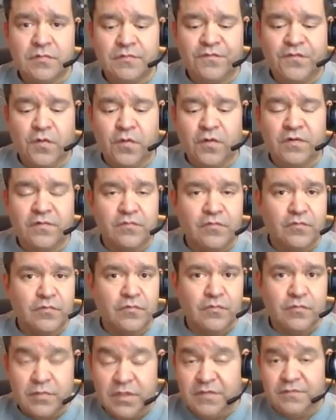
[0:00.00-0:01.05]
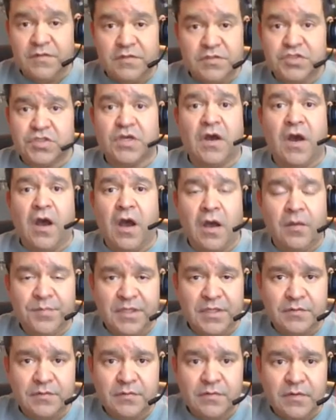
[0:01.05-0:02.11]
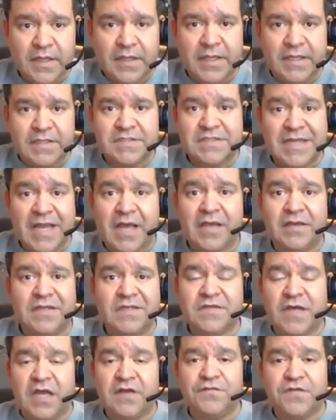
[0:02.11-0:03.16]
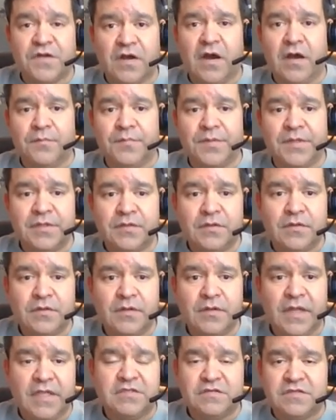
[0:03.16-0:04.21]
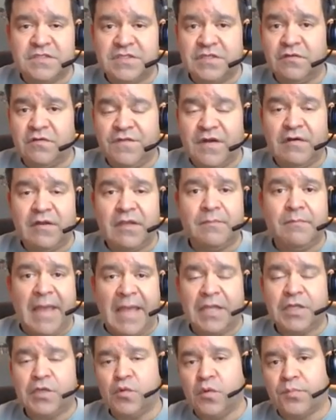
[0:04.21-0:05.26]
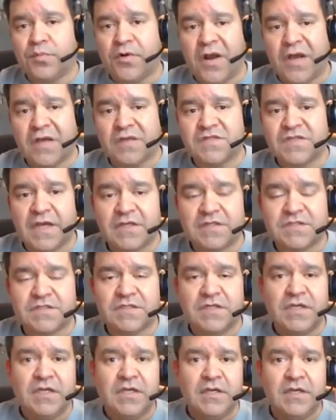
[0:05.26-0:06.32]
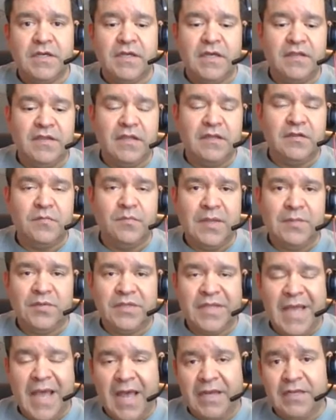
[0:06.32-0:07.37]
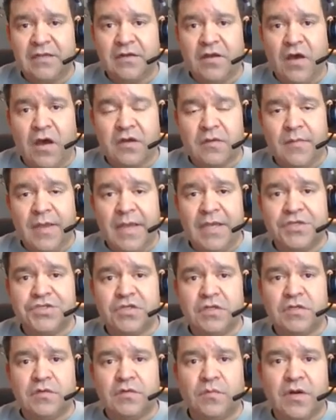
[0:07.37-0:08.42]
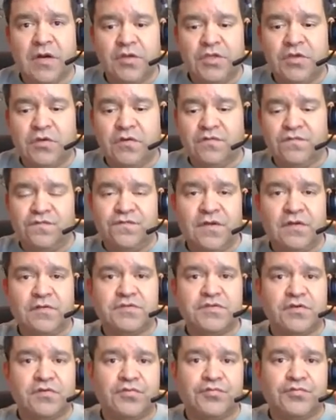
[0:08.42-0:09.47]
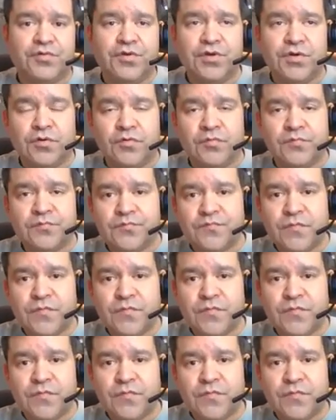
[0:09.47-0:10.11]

for even just comping. Like it's not designed for comping it's a still a very manual process. And then to be able to add in automation to where you can filter through,